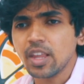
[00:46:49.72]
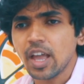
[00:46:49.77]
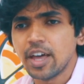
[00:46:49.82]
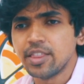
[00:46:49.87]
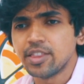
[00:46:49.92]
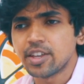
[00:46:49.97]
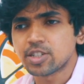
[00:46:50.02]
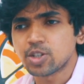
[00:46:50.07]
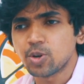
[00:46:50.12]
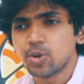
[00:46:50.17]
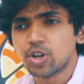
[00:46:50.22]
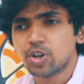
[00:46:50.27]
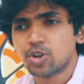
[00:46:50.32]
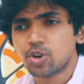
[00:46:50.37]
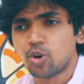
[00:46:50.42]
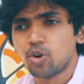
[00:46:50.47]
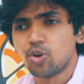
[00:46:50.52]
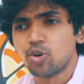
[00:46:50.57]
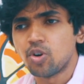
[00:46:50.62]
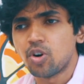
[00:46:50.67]
and that's how you
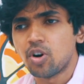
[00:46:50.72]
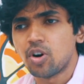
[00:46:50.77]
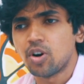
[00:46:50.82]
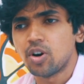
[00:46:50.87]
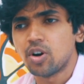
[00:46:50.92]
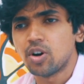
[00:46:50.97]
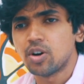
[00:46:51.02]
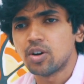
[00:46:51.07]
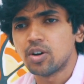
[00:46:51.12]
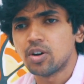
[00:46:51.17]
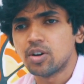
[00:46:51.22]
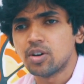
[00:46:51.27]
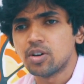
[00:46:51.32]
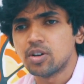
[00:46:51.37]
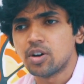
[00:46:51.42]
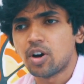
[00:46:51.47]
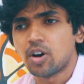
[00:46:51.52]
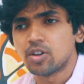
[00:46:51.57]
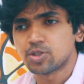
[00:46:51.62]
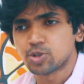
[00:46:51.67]
grow
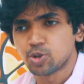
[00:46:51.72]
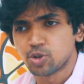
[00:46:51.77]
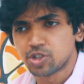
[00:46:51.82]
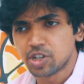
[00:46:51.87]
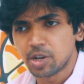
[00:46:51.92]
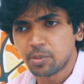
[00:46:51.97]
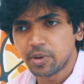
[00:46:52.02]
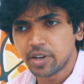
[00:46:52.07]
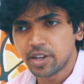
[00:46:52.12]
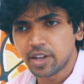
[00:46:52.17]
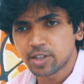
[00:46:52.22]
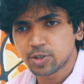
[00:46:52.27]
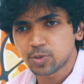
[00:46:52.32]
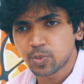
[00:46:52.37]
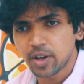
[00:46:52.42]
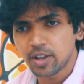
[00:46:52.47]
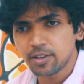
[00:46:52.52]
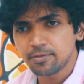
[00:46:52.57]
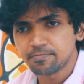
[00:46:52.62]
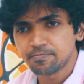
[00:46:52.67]
on social media as
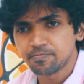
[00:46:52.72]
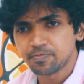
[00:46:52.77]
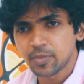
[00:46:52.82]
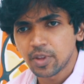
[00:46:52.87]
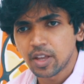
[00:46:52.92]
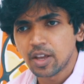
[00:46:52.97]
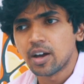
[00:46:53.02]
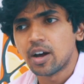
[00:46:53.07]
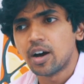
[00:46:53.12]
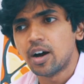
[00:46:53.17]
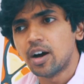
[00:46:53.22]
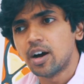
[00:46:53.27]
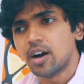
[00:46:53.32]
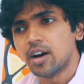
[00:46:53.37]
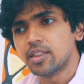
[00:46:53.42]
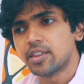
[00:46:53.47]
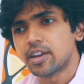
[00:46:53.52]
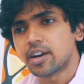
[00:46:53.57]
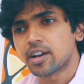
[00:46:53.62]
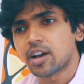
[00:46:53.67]
well.
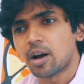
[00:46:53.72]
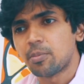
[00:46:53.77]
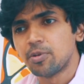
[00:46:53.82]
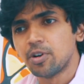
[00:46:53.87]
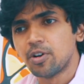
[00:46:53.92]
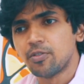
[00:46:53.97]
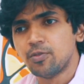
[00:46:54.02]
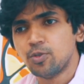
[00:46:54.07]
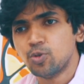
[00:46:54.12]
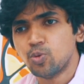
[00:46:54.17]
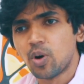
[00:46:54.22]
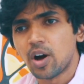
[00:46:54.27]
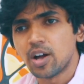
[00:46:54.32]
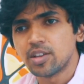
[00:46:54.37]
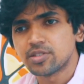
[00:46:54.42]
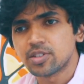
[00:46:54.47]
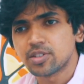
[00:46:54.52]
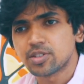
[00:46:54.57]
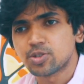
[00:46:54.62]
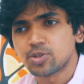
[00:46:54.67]
There are a couple of
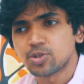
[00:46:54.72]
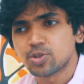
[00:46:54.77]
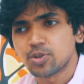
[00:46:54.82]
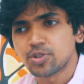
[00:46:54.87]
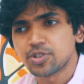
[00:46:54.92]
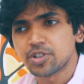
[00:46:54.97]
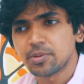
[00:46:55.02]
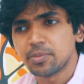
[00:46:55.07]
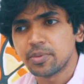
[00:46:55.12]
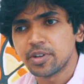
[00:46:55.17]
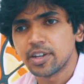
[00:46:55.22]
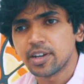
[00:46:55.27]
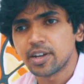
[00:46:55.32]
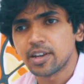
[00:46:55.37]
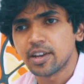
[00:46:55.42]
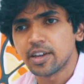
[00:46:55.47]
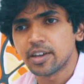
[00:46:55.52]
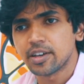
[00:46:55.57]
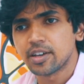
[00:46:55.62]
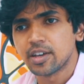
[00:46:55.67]
nuances to social media,
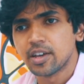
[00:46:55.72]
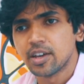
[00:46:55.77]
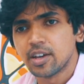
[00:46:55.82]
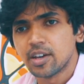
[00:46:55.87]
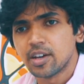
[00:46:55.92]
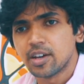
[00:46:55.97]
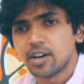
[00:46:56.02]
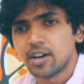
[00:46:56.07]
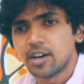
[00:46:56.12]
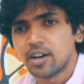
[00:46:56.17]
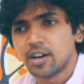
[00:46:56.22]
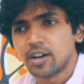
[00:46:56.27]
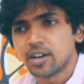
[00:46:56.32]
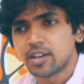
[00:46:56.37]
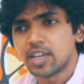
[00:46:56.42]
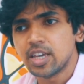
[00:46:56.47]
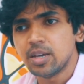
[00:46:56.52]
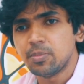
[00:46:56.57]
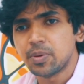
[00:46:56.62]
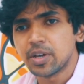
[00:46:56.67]
like
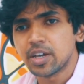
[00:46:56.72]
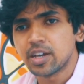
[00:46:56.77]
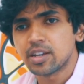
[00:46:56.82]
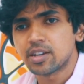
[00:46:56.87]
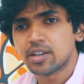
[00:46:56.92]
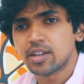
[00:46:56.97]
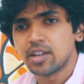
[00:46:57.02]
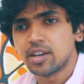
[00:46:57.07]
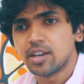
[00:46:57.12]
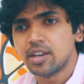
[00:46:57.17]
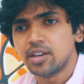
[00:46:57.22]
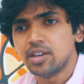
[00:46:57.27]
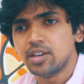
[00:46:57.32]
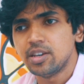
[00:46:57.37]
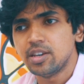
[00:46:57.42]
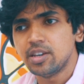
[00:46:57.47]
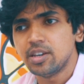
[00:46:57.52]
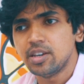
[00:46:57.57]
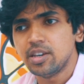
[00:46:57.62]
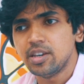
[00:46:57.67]
keeping it in a
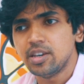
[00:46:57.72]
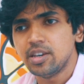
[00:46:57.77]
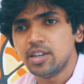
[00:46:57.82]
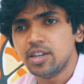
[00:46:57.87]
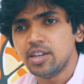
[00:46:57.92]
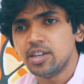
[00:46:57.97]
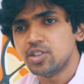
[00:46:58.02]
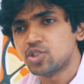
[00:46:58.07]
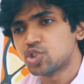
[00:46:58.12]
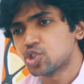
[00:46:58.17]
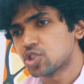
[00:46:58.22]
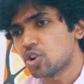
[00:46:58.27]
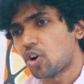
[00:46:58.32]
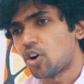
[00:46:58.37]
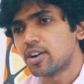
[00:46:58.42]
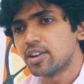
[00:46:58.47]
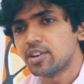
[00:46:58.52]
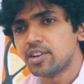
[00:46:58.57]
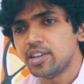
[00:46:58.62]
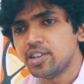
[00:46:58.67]

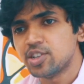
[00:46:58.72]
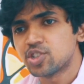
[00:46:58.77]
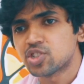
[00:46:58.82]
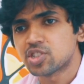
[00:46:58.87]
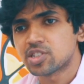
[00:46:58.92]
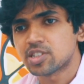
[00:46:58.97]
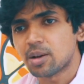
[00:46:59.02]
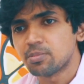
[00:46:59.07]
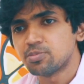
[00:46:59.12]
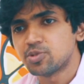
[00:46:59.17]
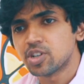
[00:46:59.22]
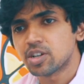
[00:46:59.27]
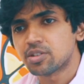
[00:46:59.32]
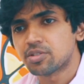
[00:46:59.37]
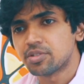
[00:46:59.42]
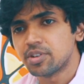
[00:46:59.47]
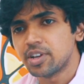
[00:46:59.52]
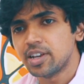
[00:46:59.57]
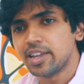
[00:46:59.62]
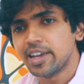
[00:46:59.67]
niche
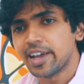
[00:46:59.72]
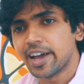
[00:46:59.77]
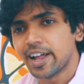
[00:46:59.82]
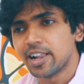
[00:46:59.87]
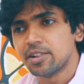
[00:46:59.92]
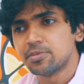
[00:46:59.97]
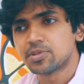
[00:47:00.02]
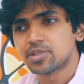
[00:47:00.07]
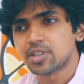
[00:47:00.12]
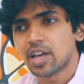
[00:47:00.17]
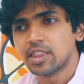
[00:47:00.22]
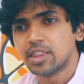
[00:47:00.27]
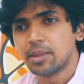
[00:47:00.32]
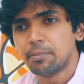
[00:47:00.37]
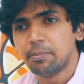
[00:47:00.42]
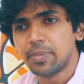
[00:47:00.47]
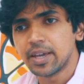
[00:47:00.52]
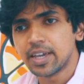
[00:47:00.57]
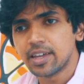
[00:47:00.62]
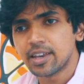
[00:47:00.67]
subject really helps at the
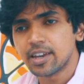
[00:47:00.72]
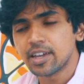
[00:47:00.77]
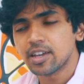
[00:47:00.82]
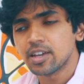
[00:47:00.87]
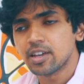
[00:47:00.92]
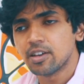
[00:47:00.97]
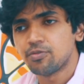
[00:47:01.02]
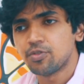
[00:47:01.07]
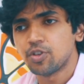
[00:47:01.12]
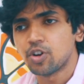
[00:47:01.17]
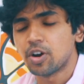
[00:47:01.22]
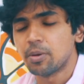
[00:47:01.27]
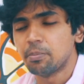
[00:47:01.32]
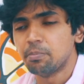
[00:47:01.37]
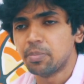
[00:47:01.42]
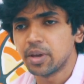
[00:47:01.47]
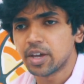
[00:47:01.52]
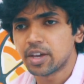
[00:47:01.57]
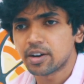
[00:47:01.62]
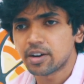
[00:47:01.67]
beginning. If you're a
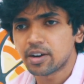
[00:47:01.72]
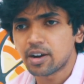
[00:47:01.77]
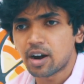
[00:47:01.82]
beginner